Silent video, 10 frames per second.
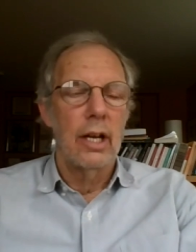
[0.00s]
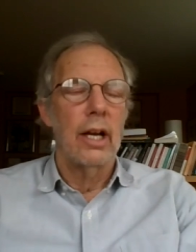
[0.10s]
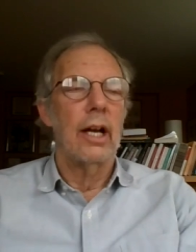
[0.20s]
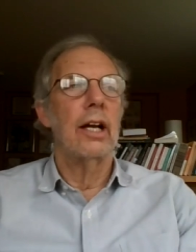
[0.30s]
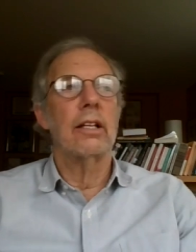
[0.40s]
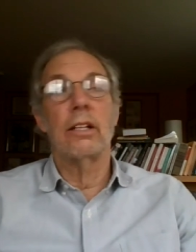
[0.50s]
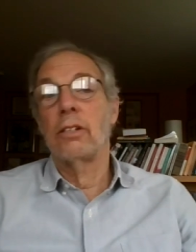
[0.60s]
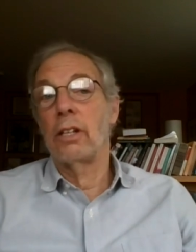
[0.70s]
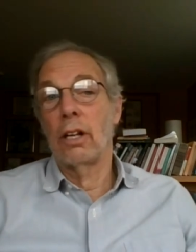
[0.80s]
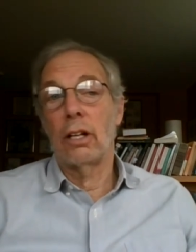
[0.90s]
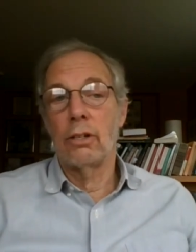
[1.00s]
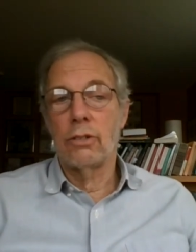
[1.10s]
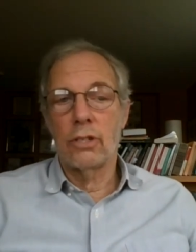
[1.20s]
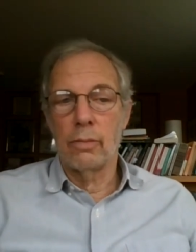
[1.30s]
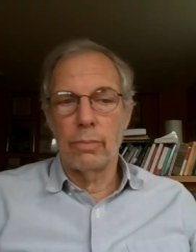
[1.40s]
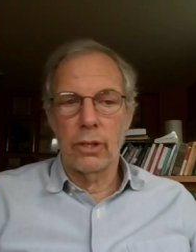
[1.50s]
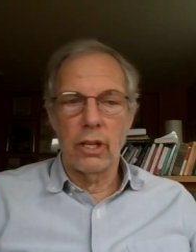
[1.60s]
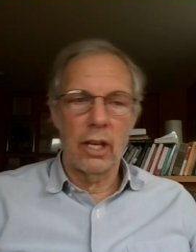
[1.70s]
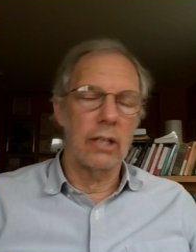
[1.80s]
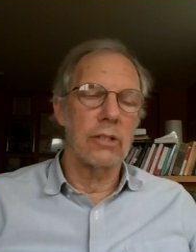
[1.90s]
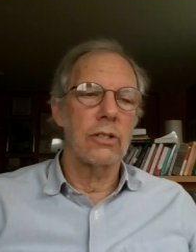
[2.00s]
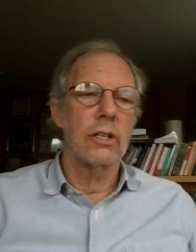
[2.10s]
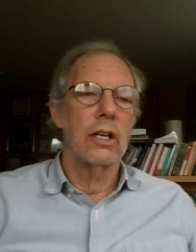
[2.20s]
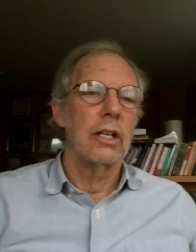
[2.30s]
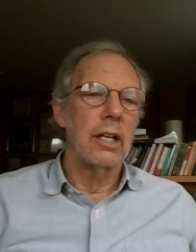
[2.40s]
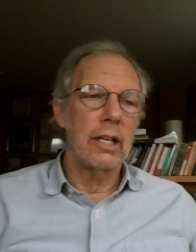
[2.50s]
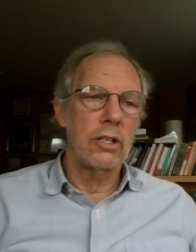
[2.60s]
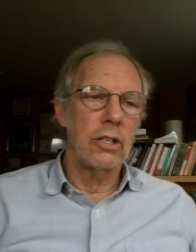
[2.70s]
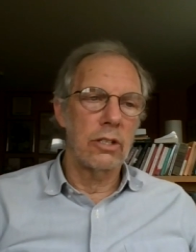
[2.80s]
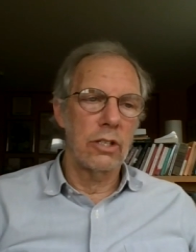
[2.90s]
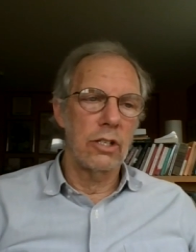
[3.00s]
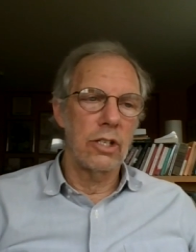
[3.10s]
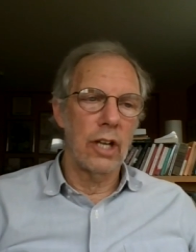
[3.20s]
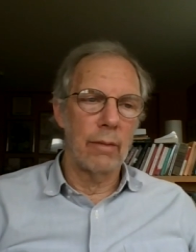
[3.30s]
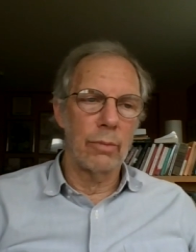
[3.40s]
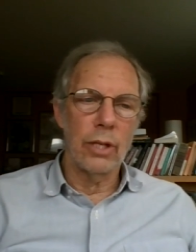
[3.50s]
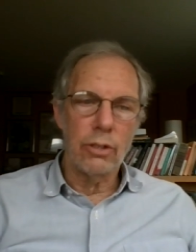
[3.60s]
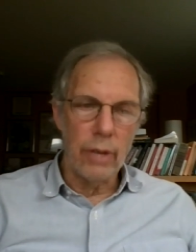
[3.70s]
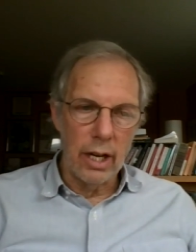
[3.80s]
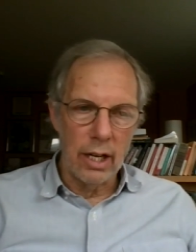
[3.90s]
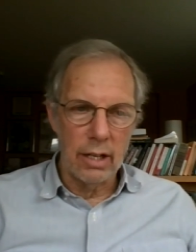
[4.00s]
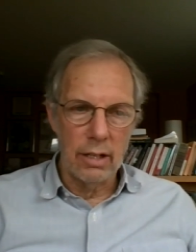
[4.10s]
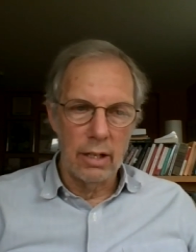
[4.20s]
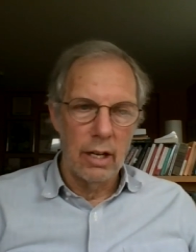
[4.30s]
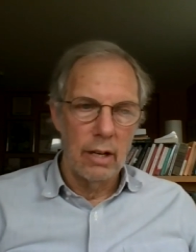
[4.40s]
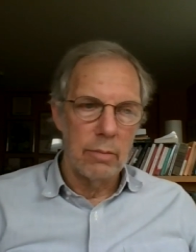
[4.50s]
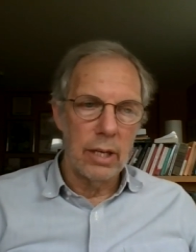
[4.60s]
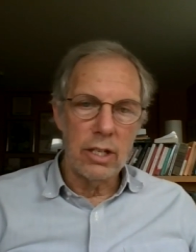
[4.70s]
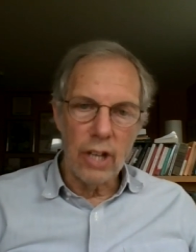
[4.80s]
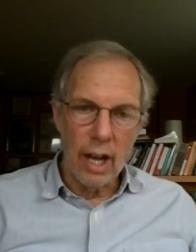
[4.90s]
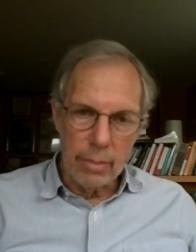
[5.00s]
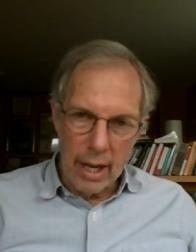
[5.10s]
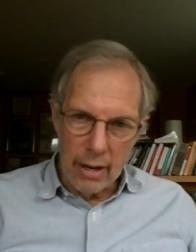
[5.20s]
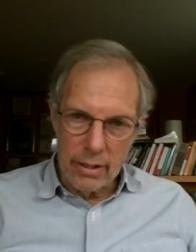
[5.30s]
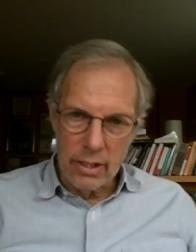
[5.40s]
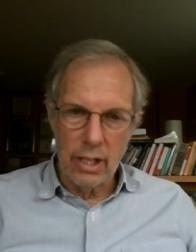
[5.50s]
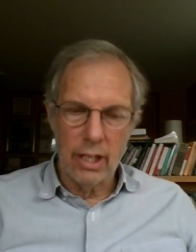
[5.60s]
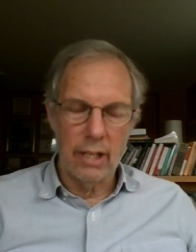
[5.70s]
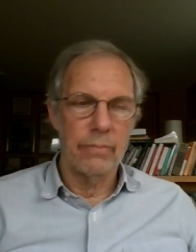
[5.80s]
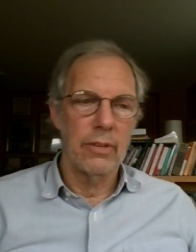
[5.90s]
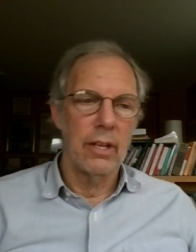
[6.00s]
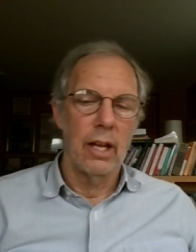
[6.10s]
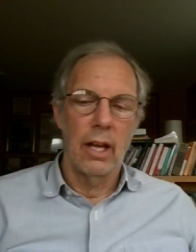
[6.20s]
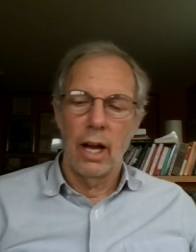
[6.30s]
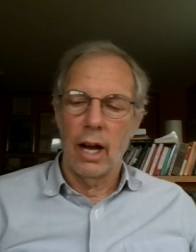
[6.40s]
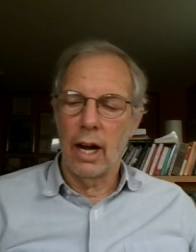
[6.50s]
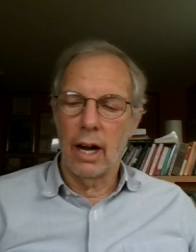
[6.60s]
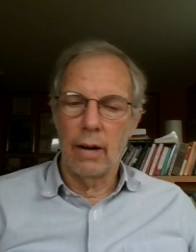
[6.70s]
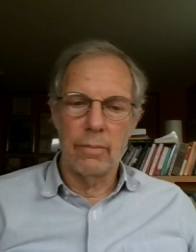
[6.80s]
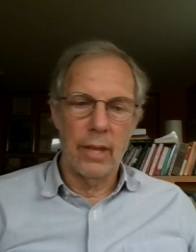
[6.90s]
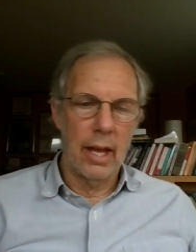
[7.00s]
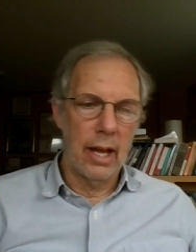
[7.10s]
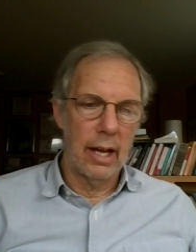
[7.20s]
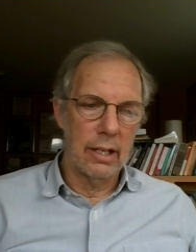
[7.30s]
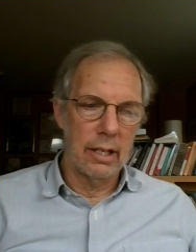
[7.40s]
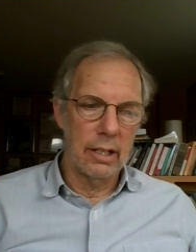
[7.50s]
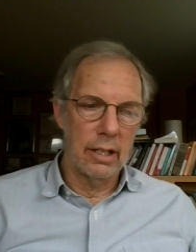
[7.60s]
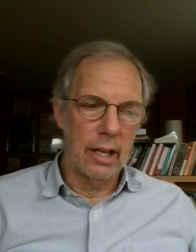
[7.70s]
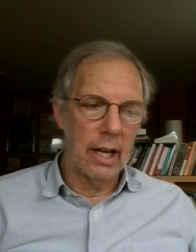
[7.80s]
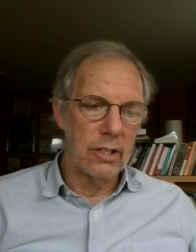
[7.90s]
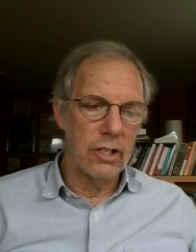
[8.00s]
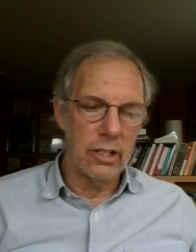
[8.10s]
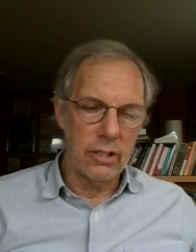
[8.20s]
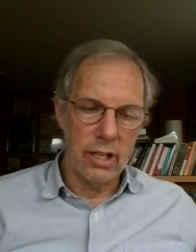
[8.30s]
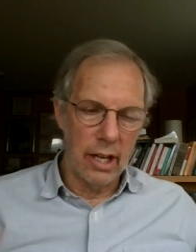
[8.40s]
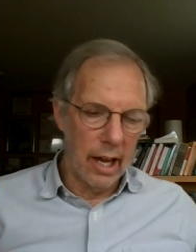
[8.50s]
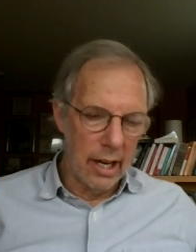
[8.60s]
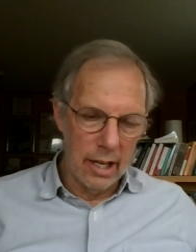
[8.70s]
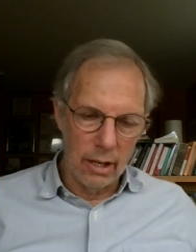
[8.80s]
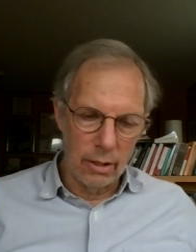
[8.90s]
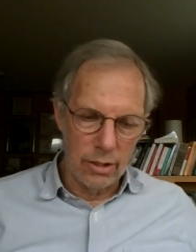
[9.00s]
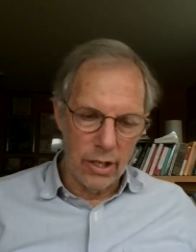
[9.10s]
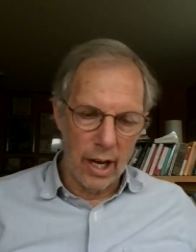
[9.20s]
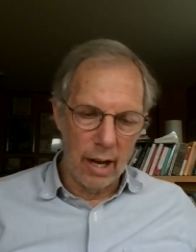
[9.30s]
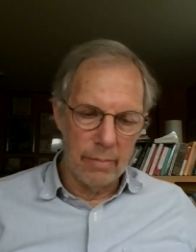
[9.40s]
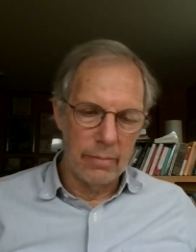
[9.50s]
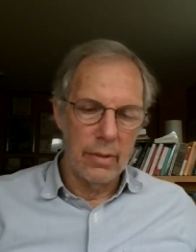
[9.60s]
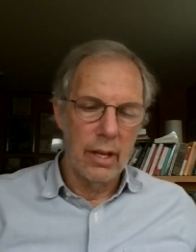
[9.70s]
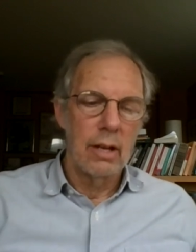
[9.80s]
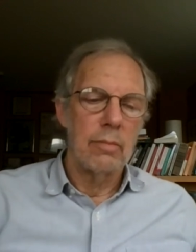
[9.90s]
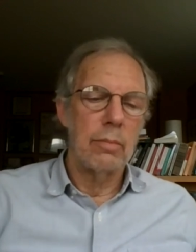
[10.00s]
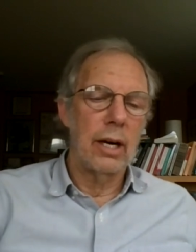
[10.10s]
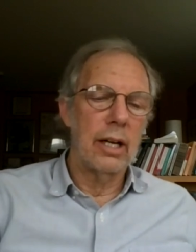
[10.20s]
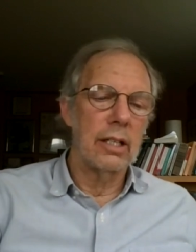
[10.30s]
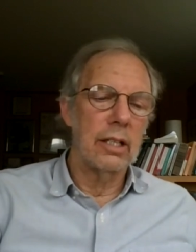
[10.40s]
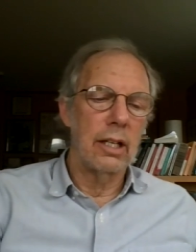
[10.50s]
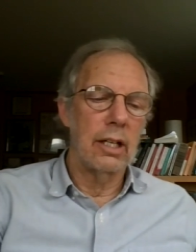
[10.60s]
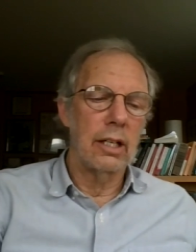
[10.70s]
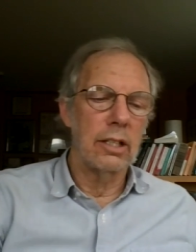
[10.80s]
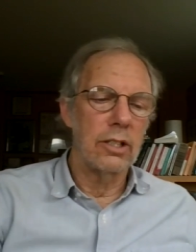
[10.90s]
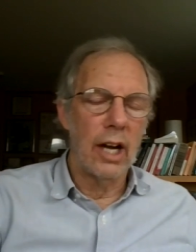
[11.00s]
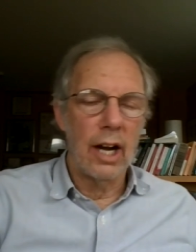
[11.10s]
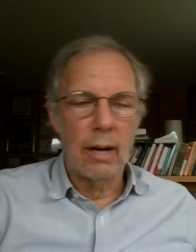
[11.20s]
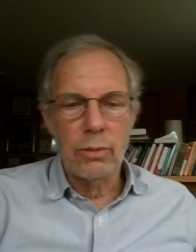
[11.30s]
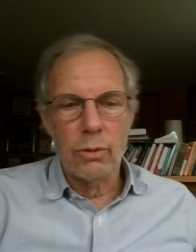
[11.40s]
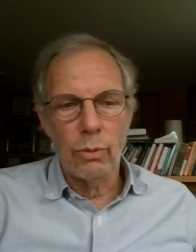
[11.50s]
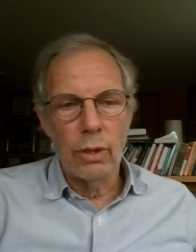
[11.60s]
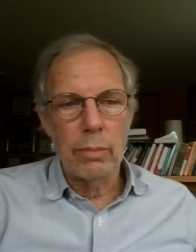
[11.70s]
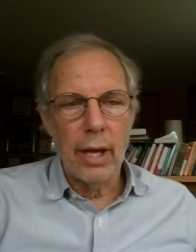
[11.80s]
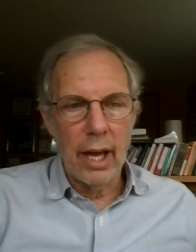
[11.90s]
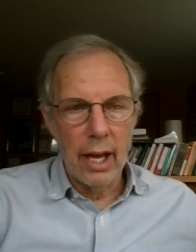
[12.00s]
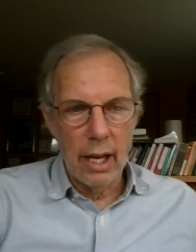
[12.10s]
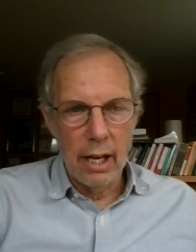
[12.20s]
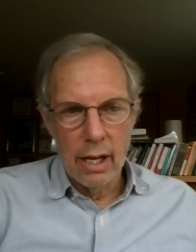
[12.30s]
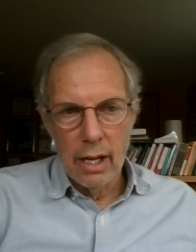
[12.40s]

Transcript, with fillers: And it includes simple things, not just job retraining, but a job guarantee. Um, and not just any old job, but the jobs will pay